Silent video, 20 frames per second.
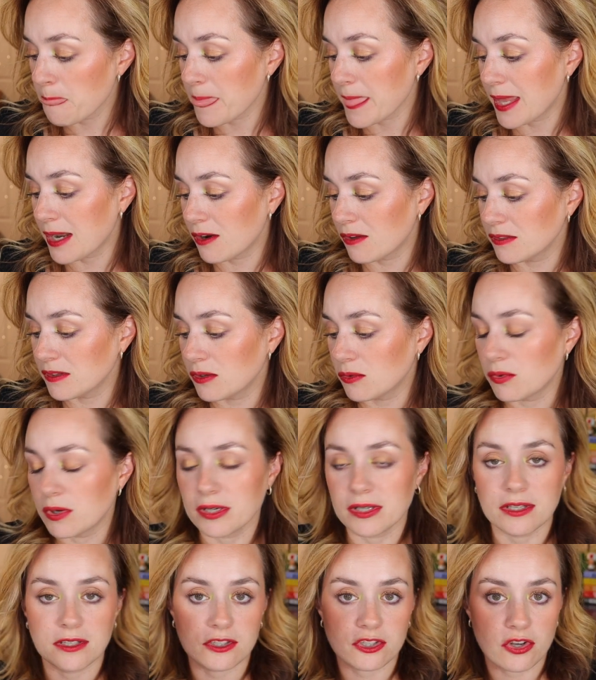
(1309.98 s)
and on the
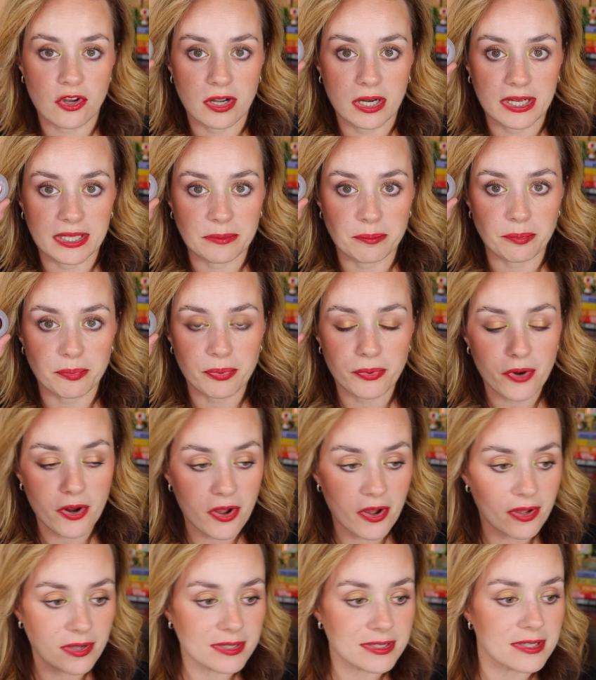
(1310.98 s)
one in Chocolate
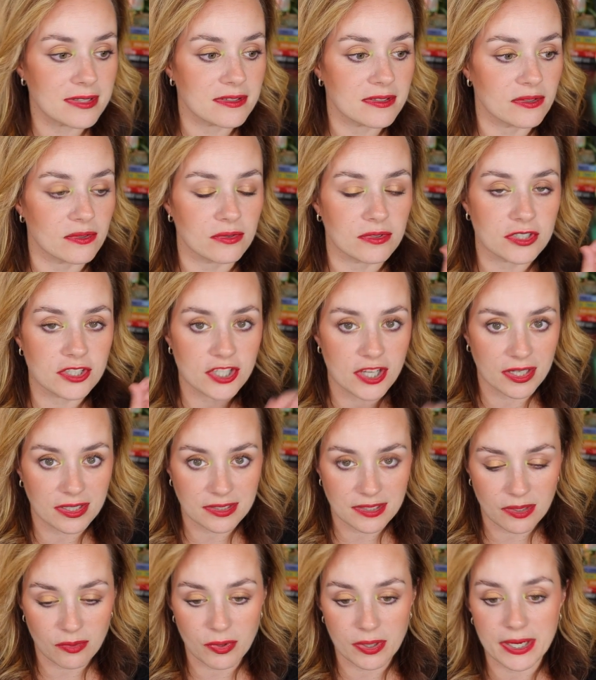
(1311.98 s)
Bronze, so check
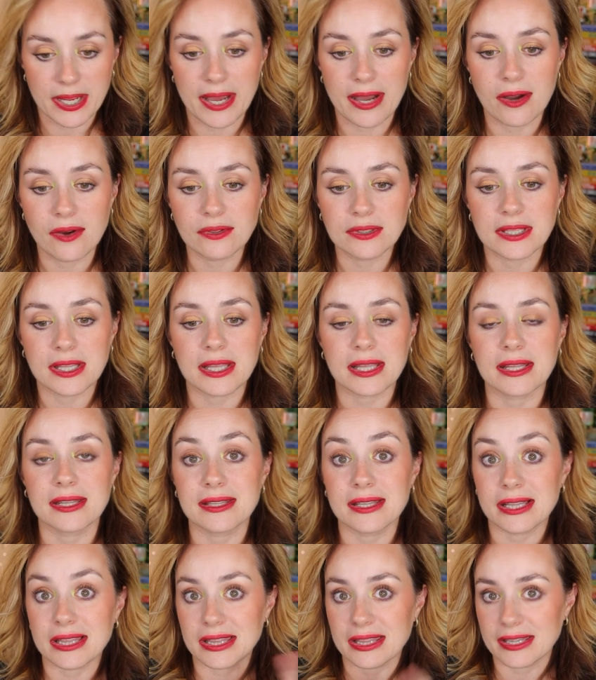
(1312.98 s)
that one out
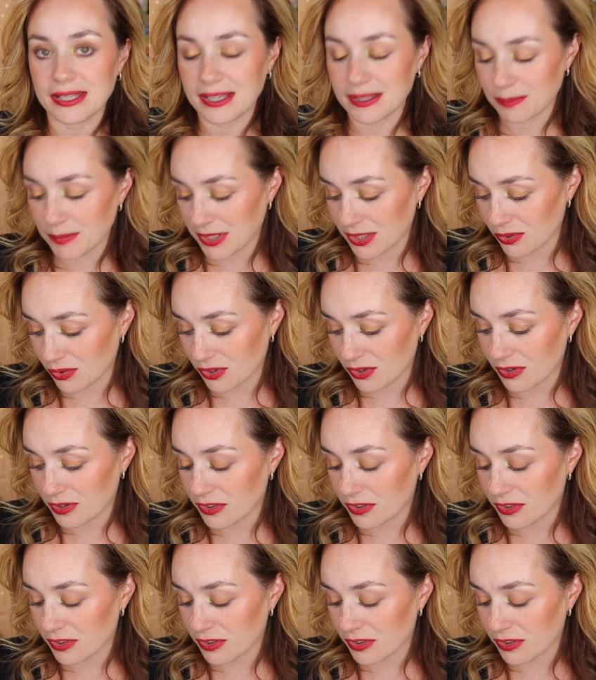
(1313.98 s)
and let me know your